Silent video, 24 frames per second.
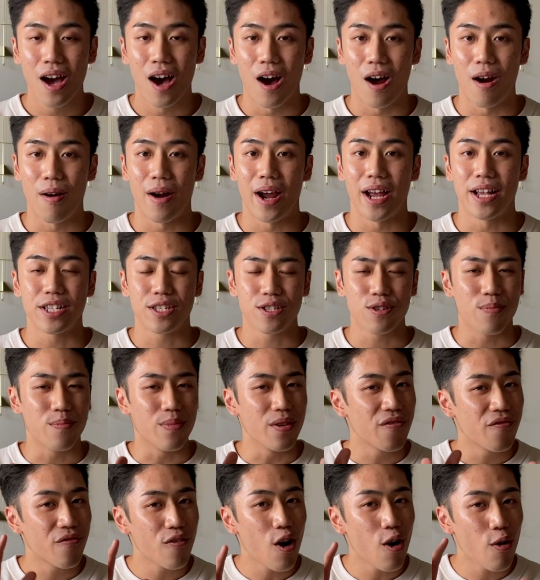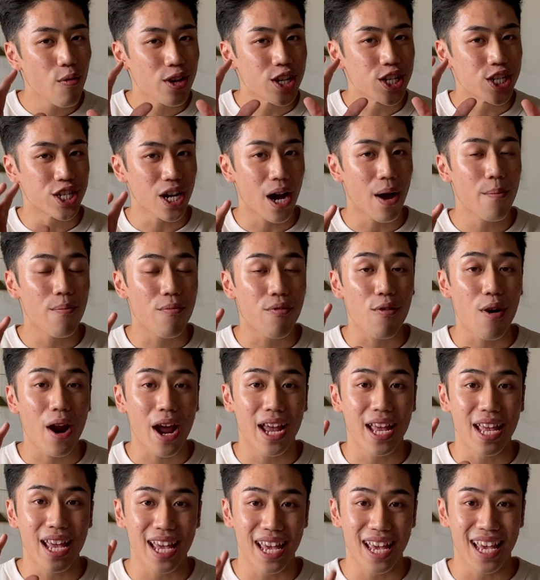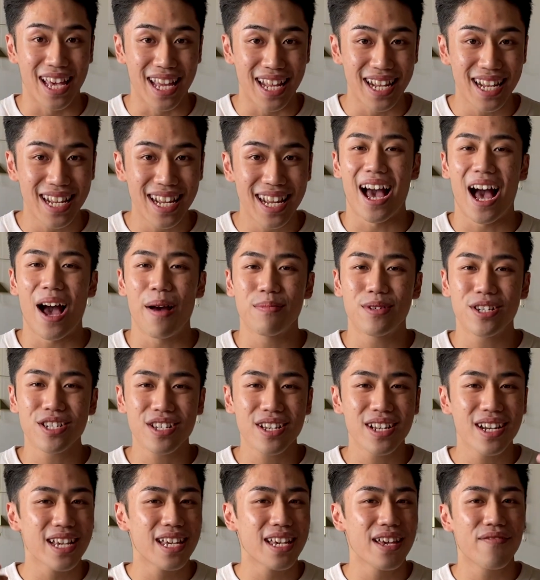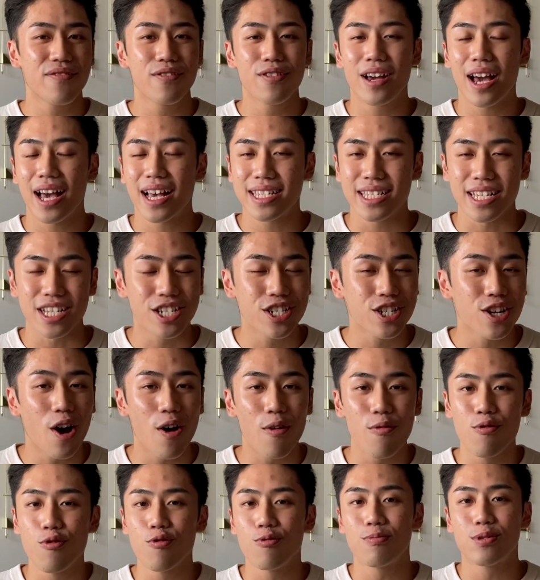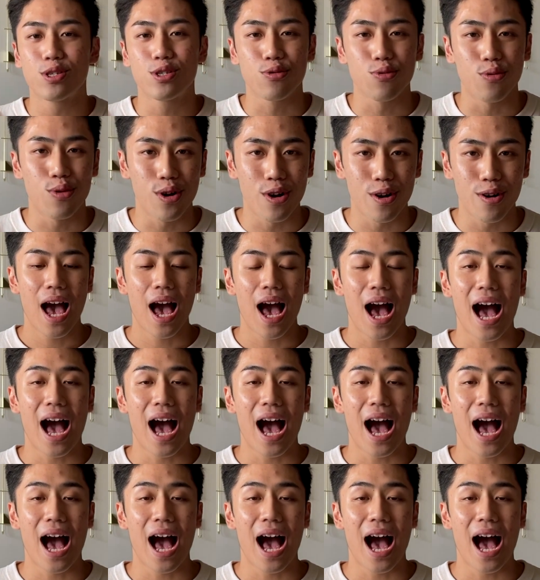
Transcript: Alright, so before we jump right in, I'm just going to give you guys a short room tour.